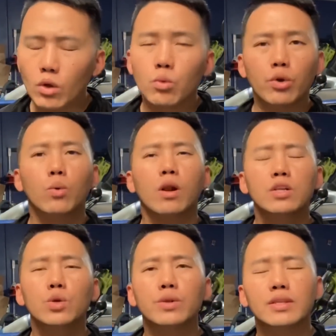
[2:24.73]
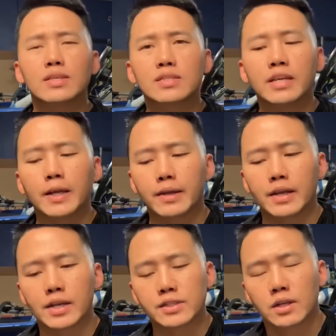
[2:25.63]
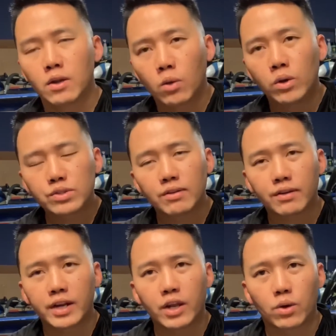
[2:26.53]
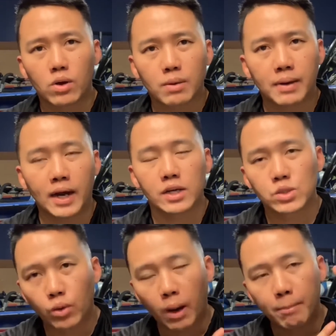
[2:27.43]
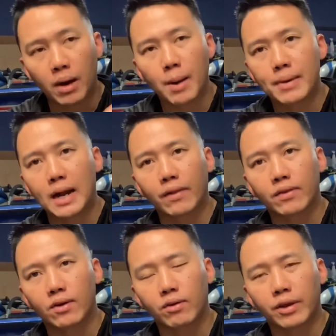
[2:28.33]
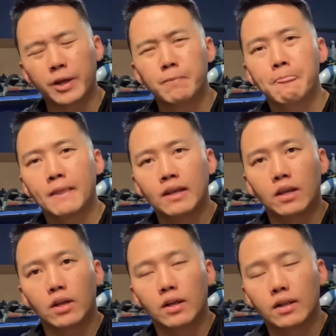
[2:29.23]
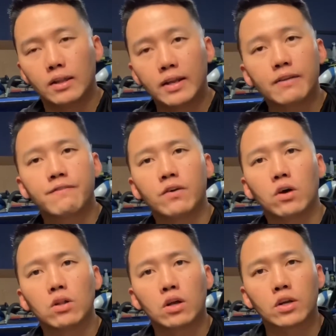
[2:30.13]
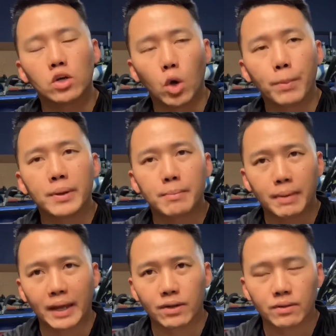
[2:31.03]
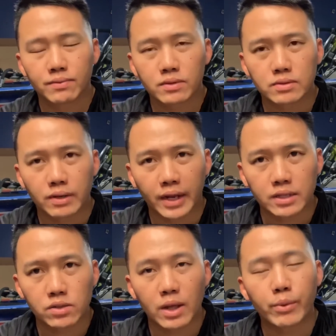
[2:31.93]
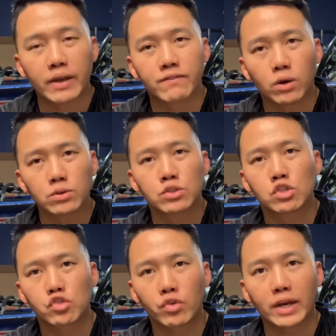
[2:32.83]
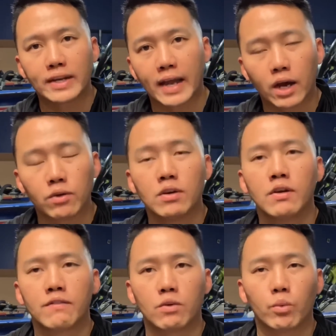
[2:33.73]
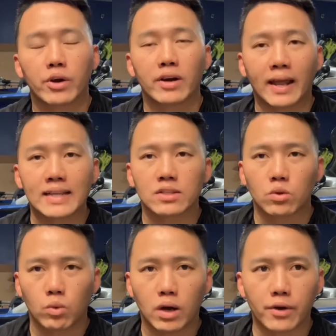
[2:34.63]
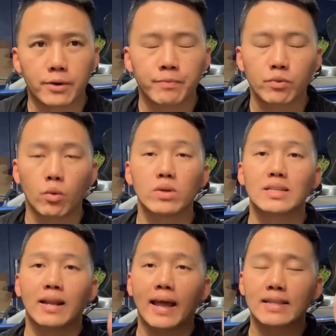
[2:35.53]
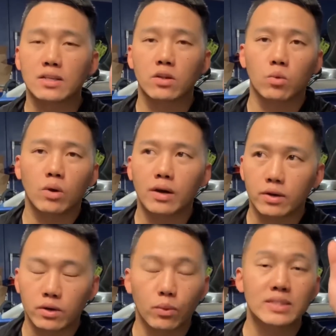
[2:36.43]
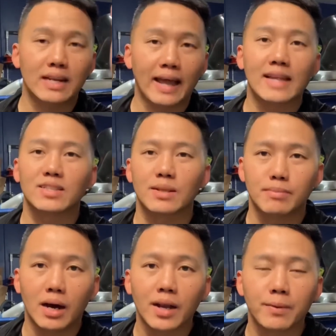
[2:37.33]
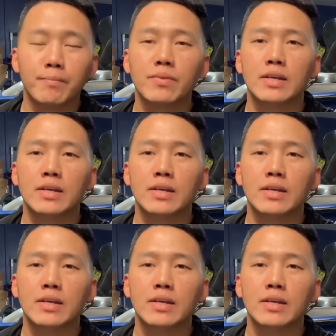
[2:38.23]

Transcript: what you want to do with this thing is, once you locate your rock piles, you want to bomb it out there, okay? Let it fall on an open bail, right? So that way it falls straight down from where it lands on the water. Once it lands on the water, or once it lands on the bottom,